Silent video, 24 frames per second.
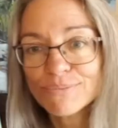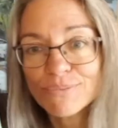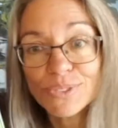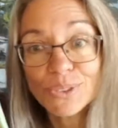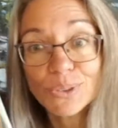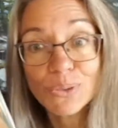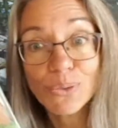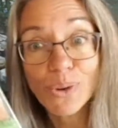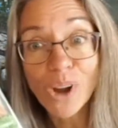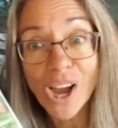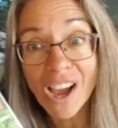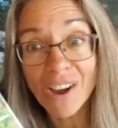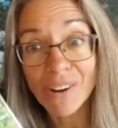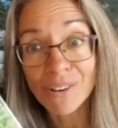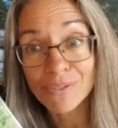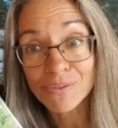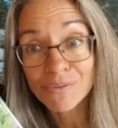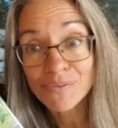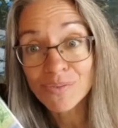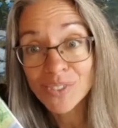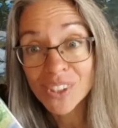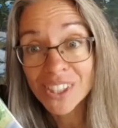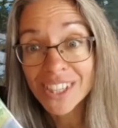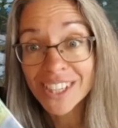Well,
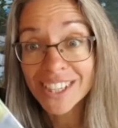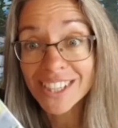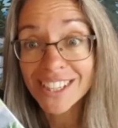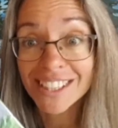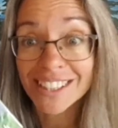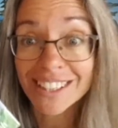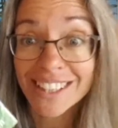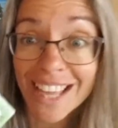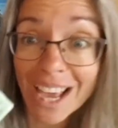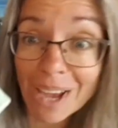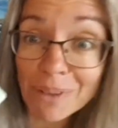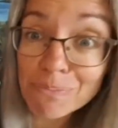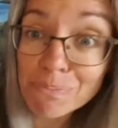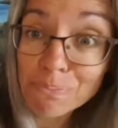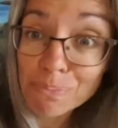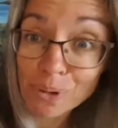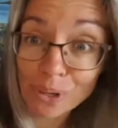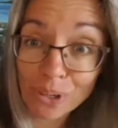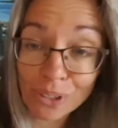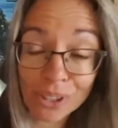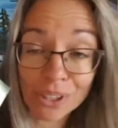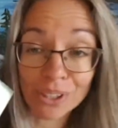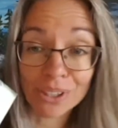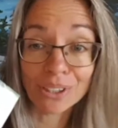that
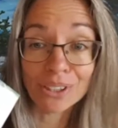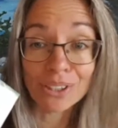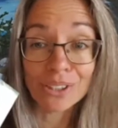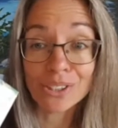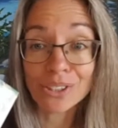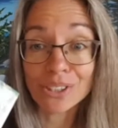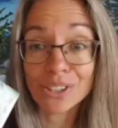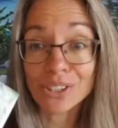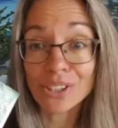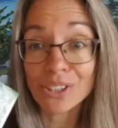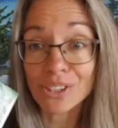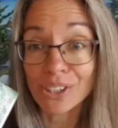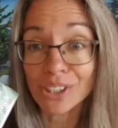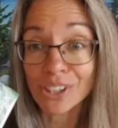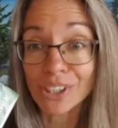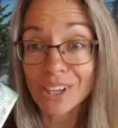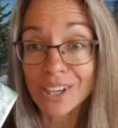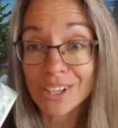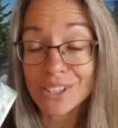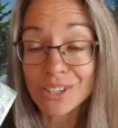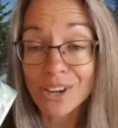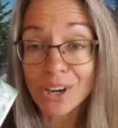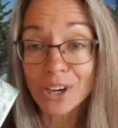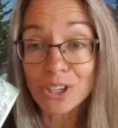book took
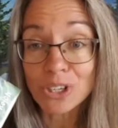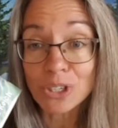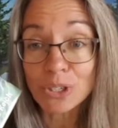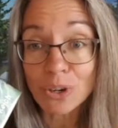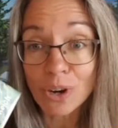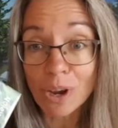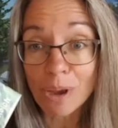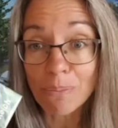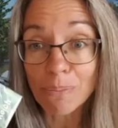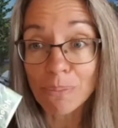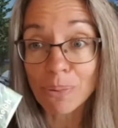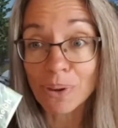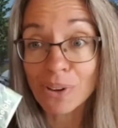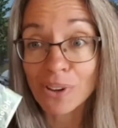us on a trip